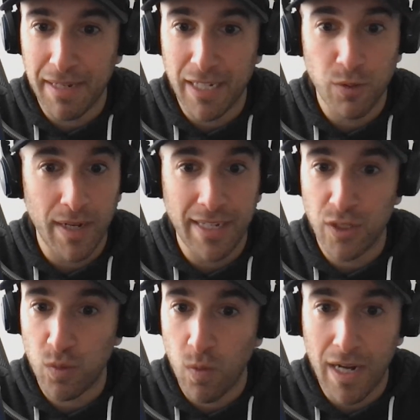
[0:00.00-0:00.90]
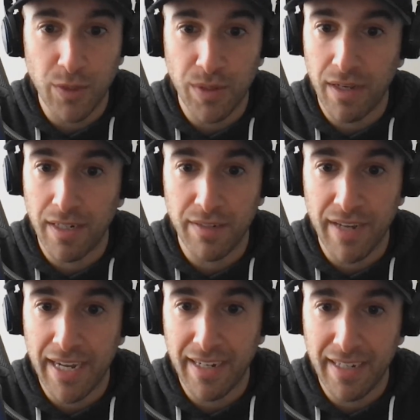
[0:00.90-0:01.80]
minutes where I can just watch with
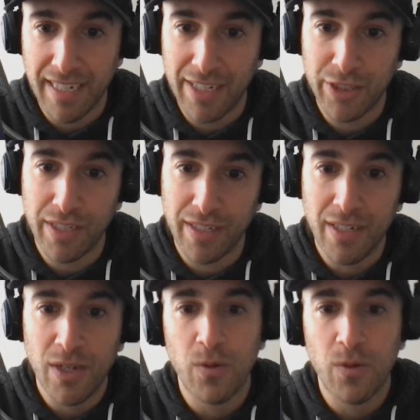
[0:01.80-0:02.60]
undivided attention.